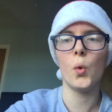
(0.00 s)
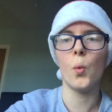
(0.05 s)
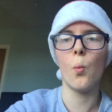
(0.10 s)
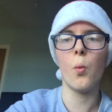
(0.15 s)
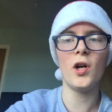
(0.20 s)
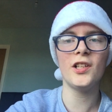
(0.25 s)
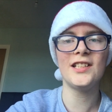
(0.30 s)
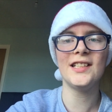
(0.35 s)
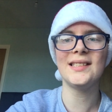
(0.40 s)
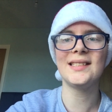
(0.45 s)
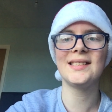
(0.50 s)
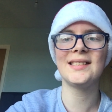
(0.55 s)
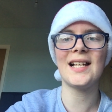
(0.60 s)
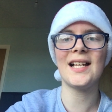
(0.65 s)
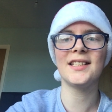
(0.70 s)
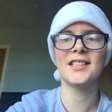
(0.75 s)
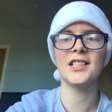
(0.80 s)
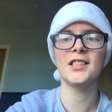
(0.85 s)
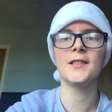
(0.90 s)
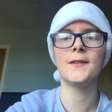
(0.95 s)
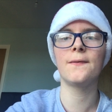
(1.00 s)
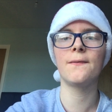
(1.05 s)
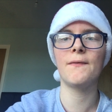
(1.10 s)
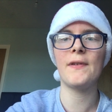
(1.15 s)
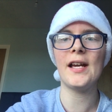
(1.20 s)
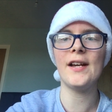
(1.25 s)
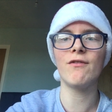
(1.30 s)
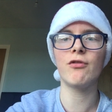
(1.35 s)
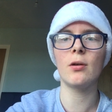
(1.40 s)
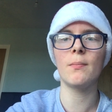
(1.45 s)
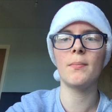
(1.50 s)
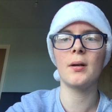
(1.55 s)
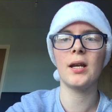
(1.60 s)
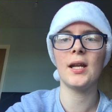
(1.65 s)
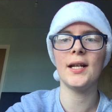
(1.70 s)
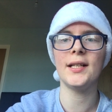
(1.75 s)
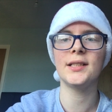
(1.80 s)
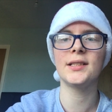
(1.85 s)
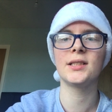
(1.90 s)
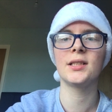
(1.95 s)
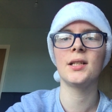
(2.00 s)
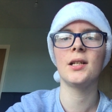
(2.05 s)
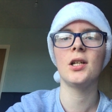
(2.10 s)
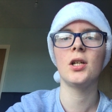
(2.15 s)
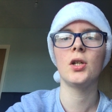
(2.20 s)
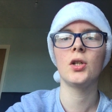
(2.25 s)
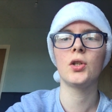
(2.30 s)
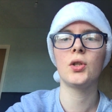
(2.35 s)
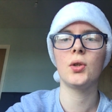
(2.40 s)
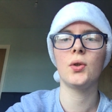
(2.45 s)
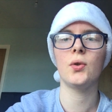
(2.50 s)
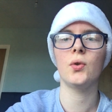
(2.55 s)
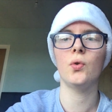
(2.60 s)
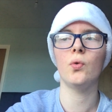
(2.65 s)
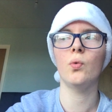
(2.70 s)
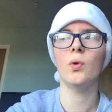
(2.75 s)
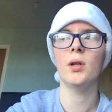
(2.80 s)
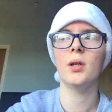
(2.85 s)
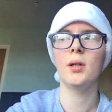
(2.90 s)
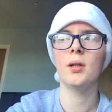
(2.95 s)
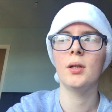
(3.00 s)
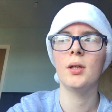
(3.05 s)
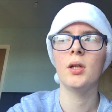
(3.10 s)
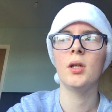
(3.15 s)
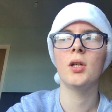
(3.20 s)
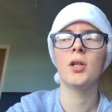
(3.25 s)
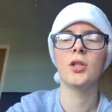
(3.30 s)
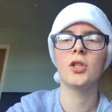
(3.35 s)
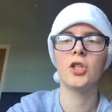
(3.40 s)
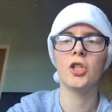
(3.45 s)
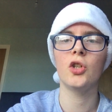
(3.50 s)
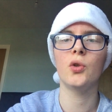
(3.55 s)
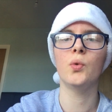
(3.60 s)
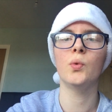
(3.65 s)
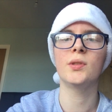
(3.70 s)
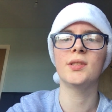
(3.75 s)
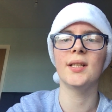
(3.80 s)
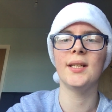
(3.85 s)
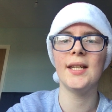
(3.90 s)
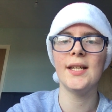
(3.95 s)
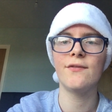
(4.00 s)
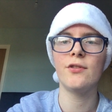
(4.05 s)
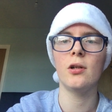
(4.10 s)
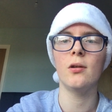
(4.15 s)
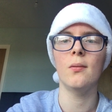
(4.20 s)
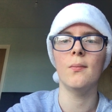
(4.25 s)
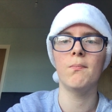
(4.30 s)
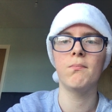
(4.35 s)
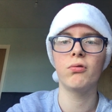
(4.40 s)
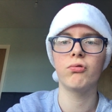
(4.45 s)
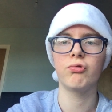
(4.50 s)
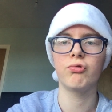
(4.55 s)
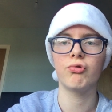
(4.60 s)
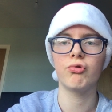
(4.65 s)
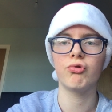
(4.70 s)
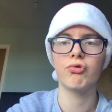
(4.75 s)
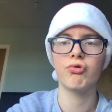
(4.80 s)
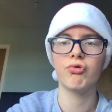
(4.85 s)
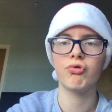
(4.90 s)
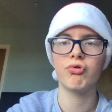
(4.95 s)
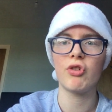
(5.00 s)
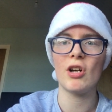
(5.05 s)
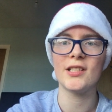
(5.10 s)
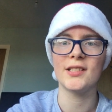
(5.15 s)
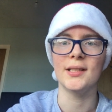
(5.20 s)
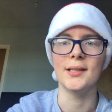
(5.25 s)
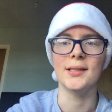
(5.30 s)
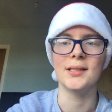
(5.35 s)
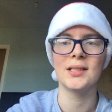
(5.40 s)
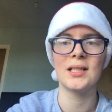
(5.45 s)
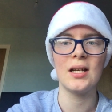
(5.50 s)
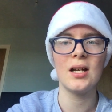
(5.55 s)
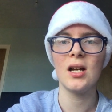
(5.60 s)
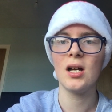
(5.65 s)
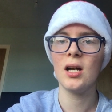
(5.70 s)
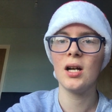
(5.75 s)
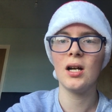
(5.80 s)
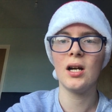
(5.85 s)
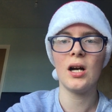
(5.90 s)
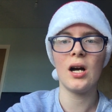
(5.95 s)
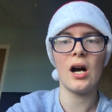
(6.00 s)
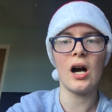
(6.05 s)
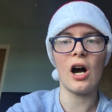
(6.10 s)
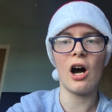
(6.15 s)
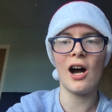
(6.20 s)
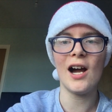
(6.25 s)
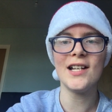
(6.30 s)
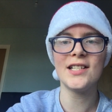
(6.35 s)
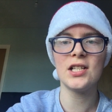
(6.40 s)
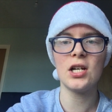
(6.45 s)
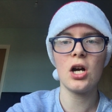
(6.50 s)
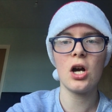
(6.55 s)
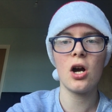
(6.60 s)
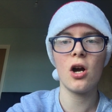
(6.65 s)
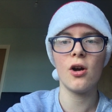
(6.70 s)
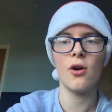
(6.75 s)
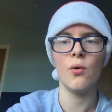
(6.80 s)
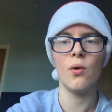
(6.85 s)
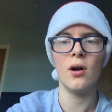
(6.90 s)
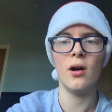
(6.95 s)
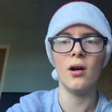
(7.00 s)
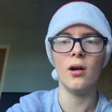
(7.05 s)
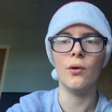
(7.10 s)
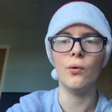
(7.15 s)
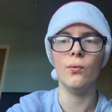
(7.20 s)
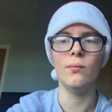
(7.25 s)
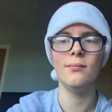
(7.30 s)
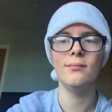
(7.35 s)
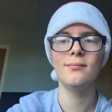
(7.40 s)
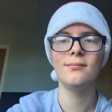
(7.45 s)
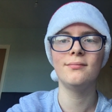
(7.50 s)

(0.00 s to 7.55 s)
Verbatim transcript: What is Santa's favourite place to, to deliver presents? Idaho. ho.